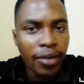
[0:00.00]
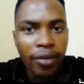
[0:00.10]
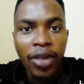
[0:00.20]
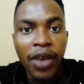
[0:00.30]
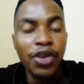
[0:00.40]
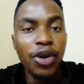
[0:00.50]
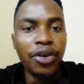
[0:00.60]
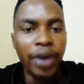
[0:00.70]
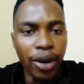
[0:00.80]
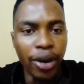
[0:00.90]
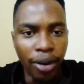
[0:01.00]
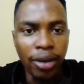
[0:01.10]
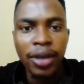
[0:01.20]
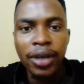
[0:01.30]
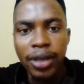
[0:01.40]
If you know Gregor,
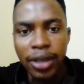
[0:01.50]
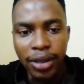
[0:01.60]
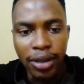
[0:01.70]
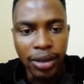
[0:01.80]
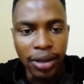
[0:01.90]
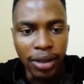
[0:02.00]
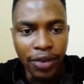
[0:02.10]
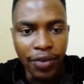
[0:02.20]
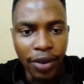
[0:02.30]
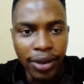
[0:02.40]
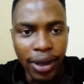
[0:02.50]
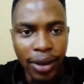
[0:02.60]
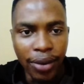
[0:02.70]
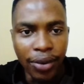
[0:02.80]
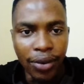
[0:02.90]
is the founder
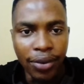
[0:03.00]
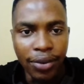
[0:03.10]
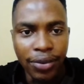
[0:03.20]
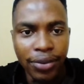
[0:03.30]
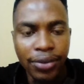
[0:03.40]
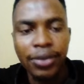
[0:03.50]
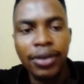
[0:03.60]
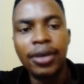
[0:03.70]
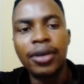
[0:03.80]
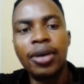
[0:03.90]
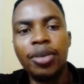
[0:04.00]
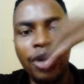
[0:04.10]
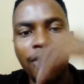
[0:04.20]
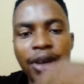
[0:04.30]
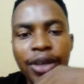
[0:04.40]
of
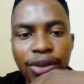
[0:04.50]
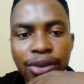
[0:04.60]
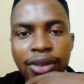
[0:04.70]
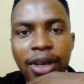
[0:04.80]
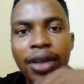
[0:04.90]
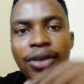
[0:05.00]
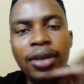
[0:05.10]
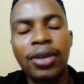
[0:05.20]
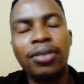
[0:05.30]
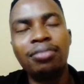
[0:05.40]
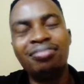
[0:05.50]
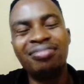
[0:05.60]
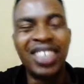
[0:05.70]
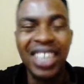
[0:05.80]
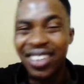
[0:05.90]
browser use, and
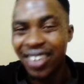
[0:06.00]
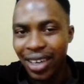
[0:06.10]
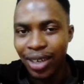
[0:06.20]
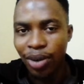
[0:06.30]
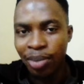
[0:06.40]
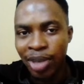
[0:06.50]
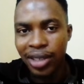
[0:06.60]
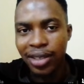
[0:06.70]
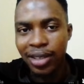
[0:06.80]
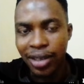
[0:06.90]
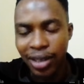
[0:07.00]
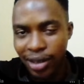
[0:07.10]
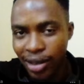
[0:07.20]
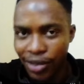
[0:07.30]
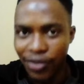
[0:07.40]
generally, what makes this
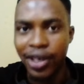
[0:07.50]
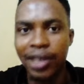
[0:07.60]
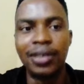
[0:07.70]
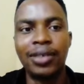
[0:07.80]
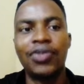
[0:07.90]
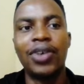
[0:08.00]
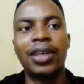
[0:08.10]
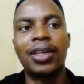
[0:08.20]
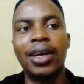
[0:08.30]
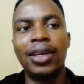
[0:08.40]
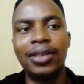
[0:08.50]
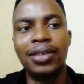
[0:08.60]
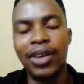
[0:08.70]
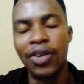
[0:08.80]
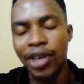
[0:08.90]
different is the fact that it
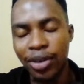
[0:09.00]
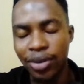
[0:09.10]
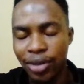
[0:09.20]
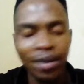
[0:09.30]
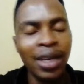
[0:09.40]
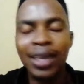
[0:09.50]
self heals.